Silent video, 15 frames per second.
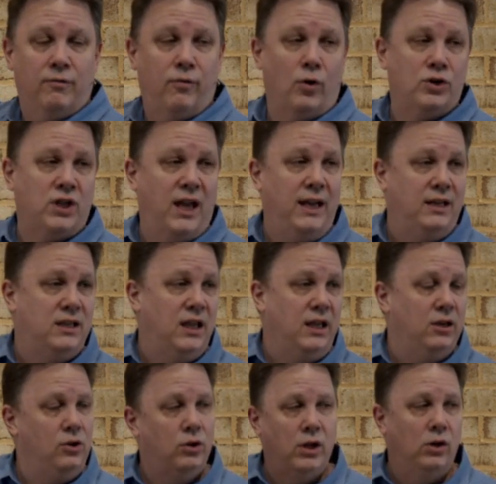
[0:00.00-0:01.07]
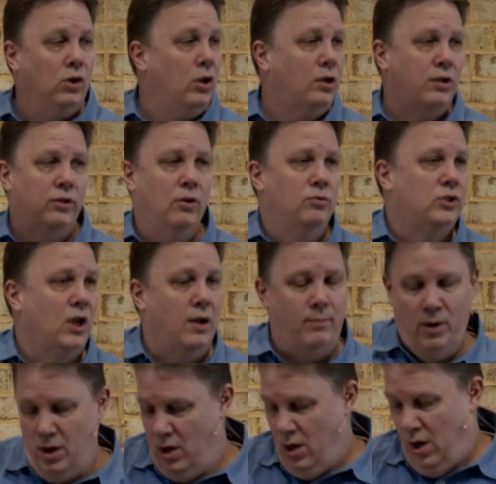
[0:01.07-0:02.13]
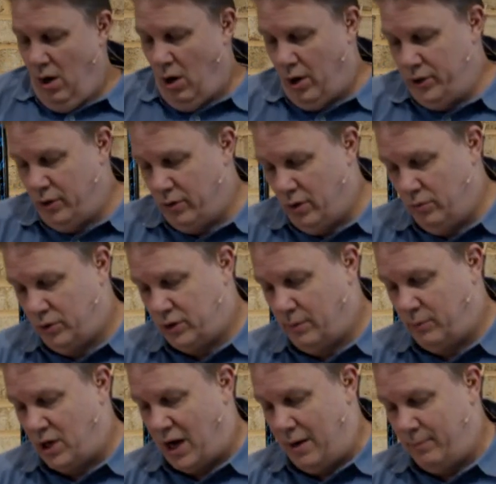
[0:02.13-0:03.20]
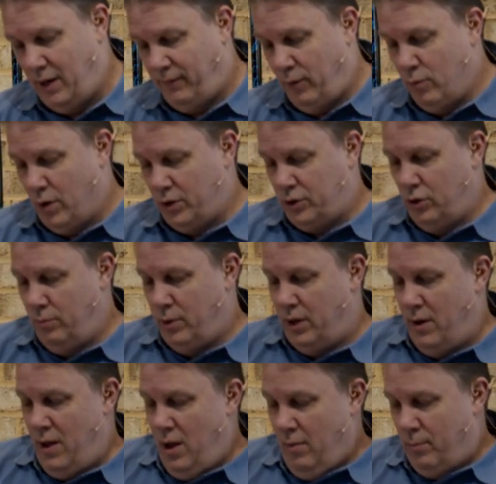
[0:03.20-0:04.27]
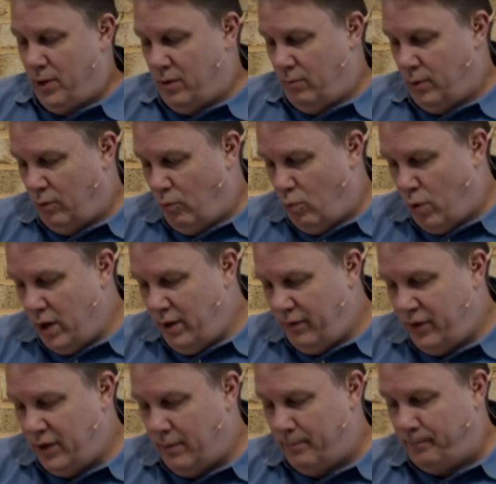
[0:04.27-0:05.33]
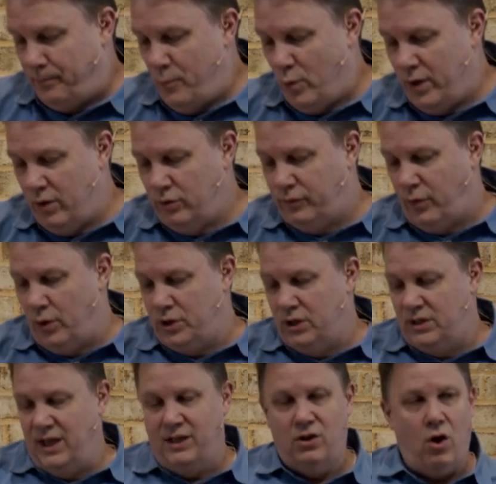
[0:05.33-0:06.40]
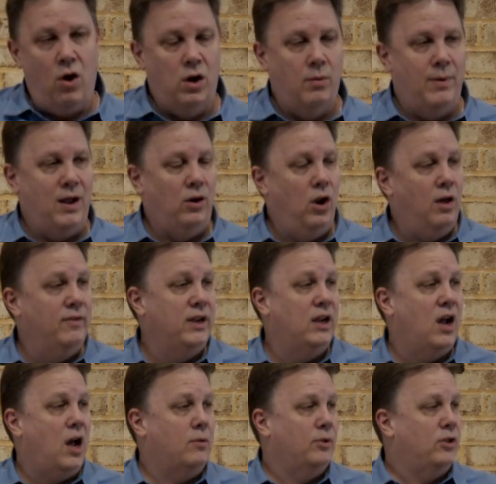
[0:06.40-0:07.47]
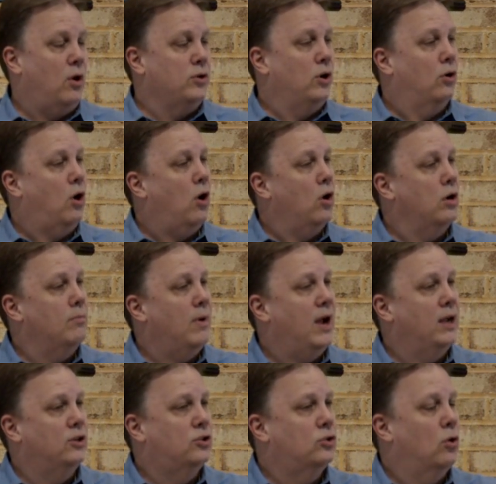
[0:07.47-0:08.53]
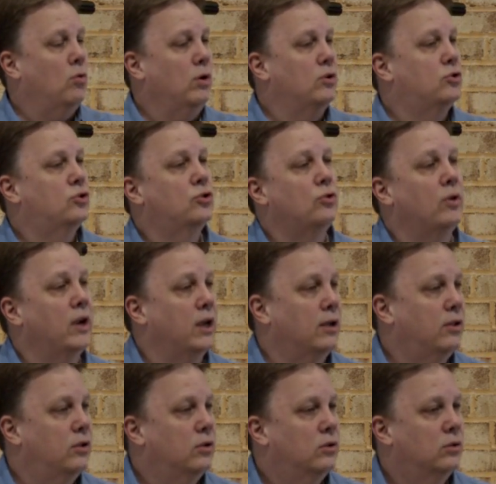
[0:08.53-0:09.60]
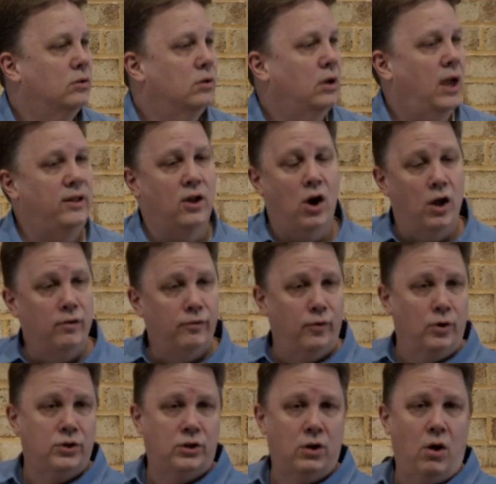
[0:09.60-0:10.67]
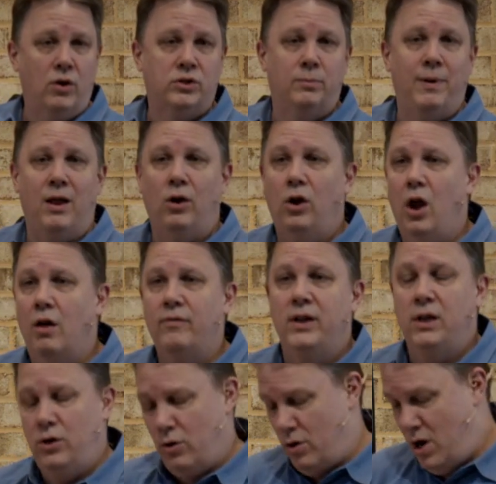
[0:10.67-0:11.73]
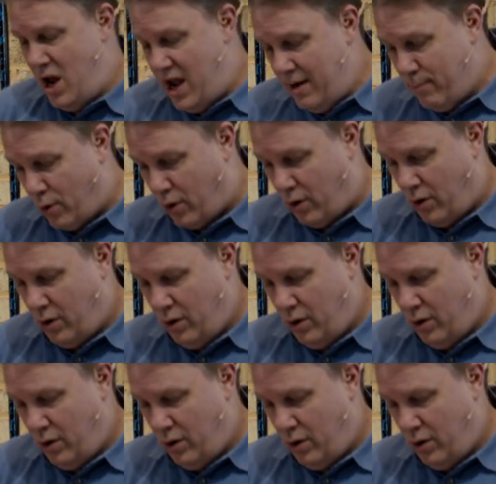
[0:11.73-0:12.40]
verse 18. You can look those up on your own sometime if you want to. But, but one of them, one of those verses, they talk about loving God with all your heart, mind, soul, and strength. And the other verse talks about loving your neighbor.